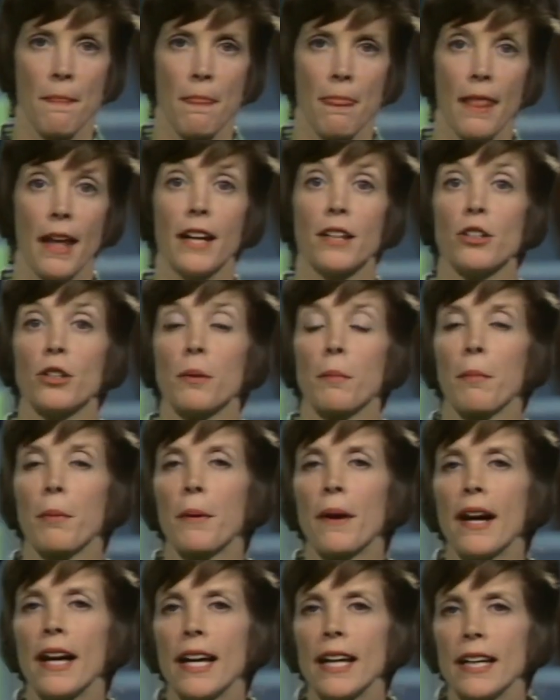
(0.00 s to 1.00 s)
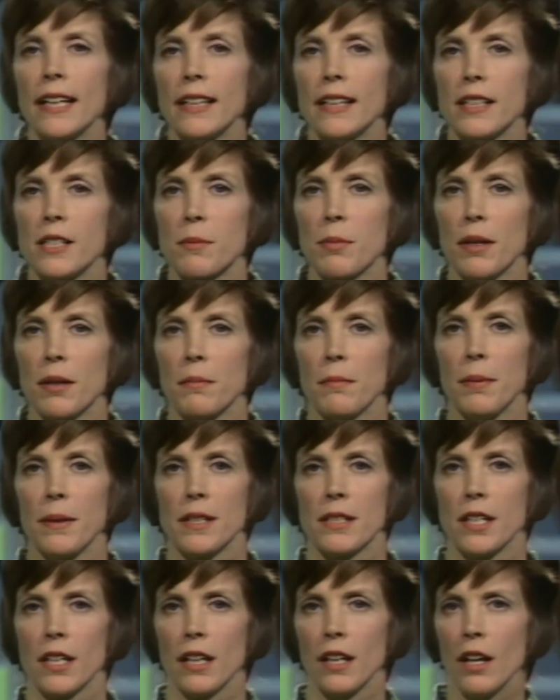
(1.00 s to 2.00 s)
And your brain has been
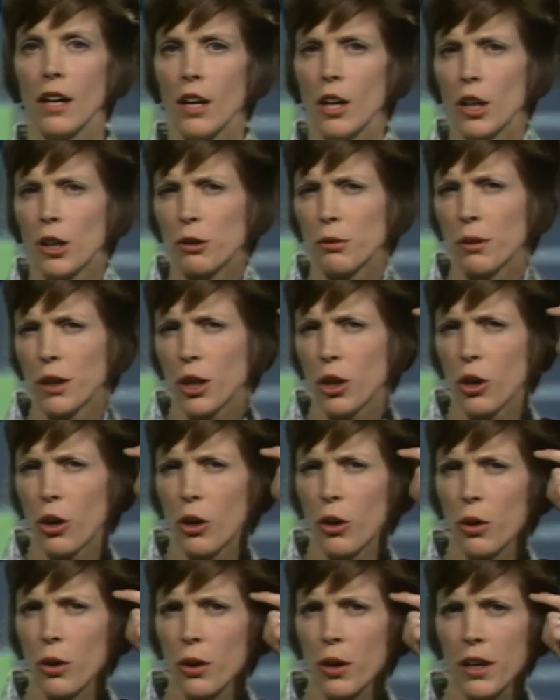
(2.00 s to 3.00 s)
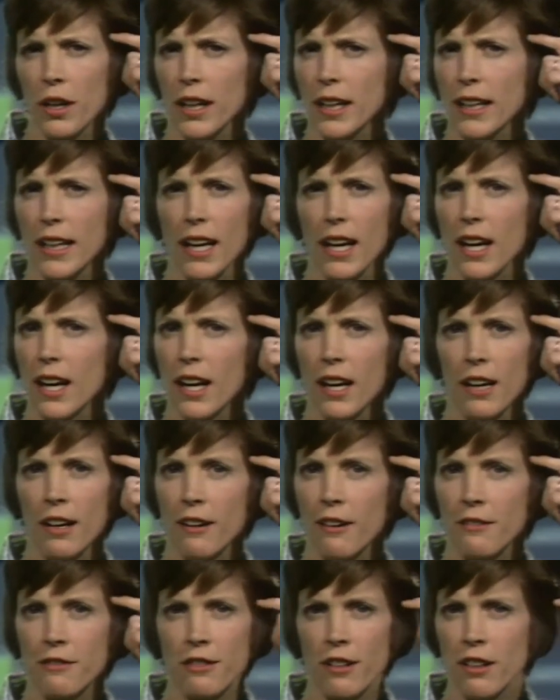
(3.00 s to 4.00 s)
busy recording
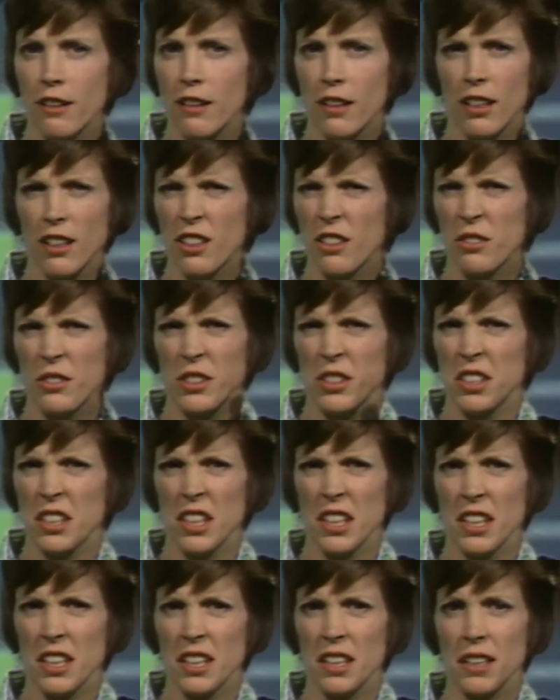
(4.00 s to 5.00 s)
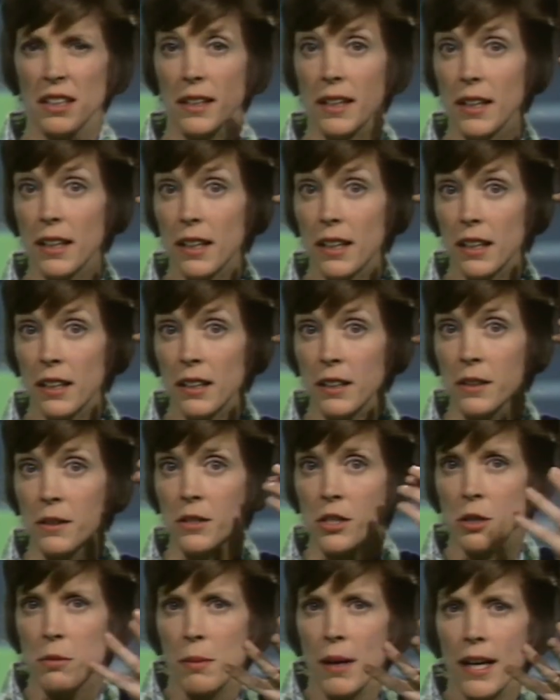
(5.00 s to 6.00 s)
everything you see, hear,
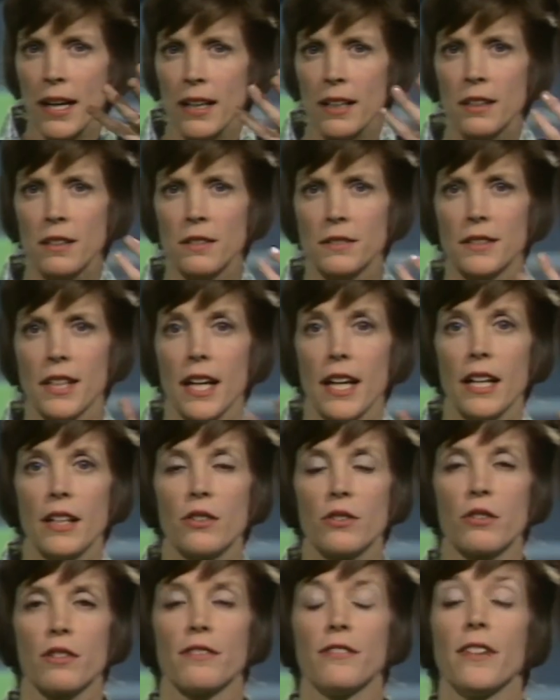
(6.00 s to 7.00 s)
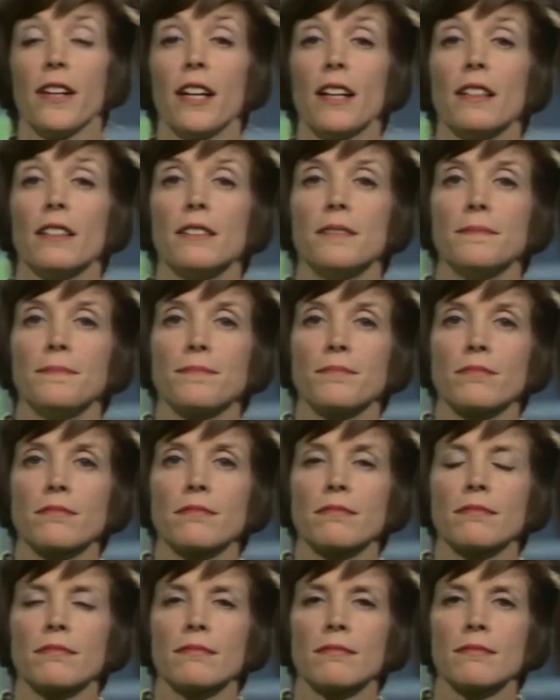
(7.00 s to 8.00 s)
smell, taste, or feel.
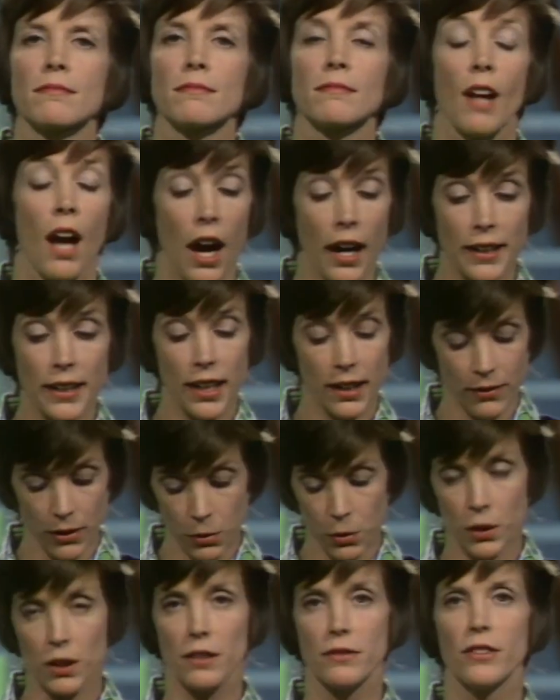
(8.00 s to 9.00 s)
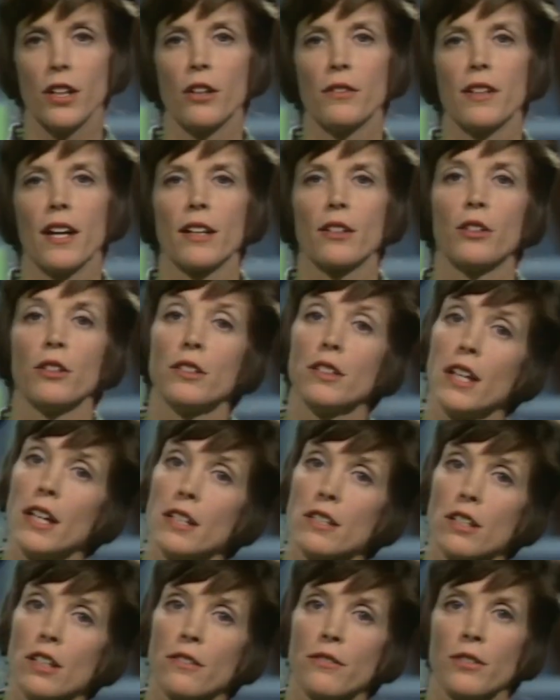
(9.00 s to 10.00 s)
I never would have known that good
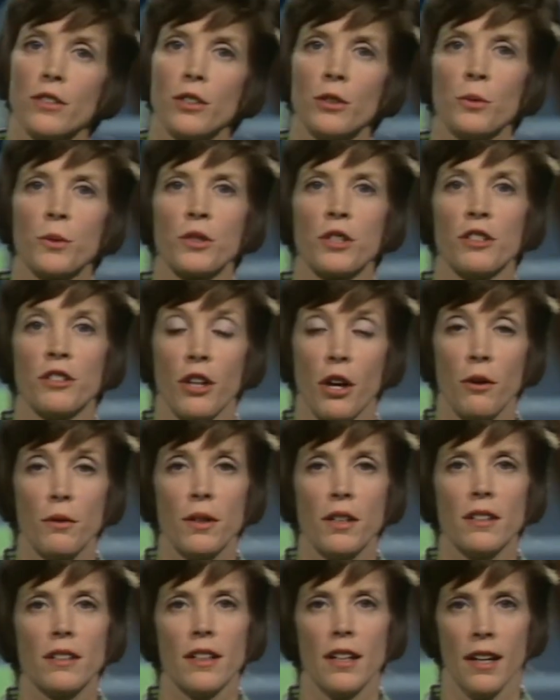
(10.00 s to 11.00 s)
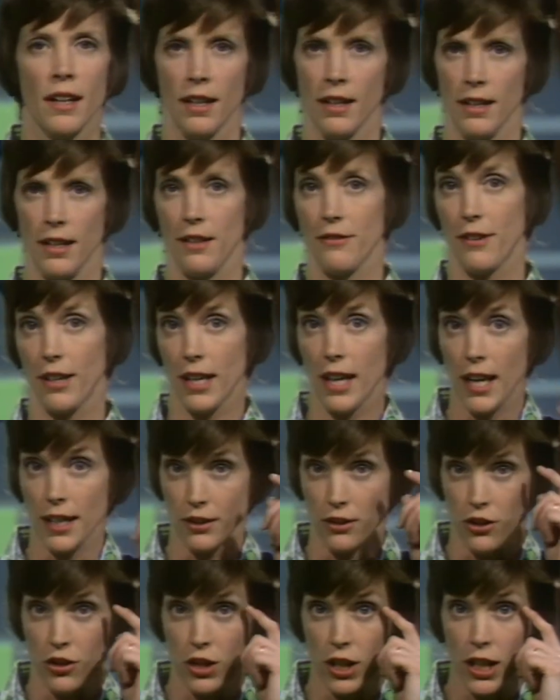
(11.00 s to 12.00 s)
tasting food was a donut if I hadn't
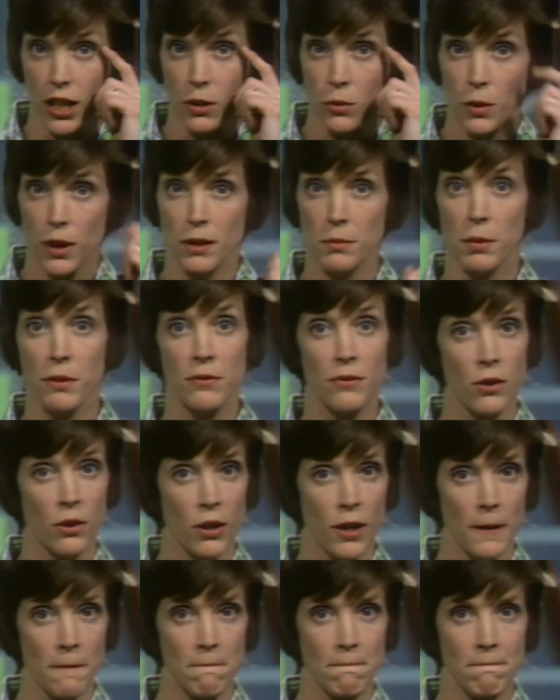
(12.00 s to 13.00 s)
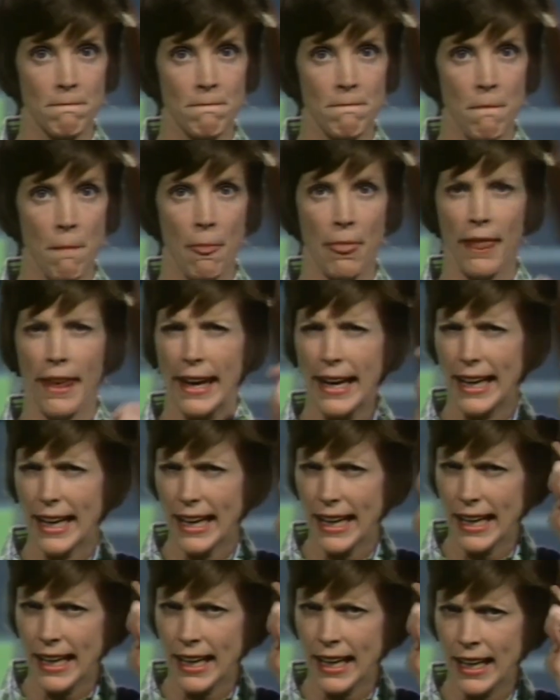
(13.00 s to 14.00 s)
seen one before
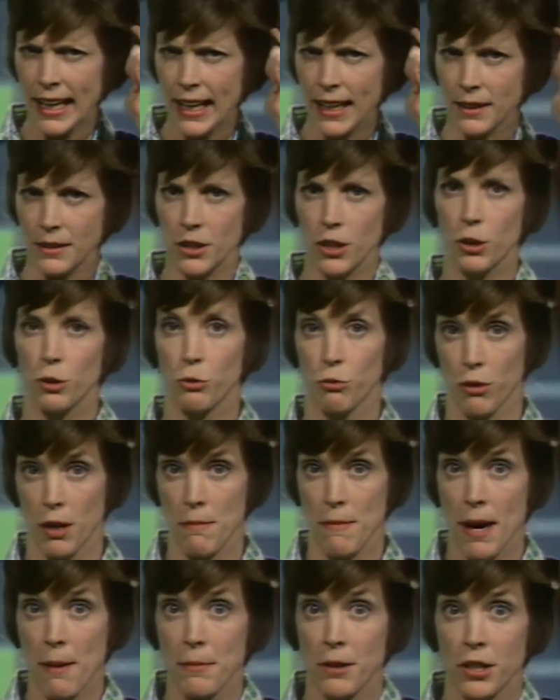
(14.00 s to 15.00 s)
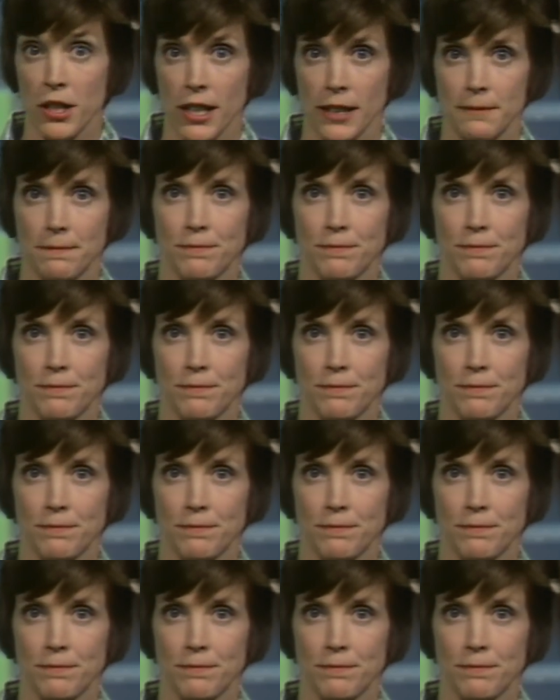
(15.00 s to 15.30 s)
and remembered it.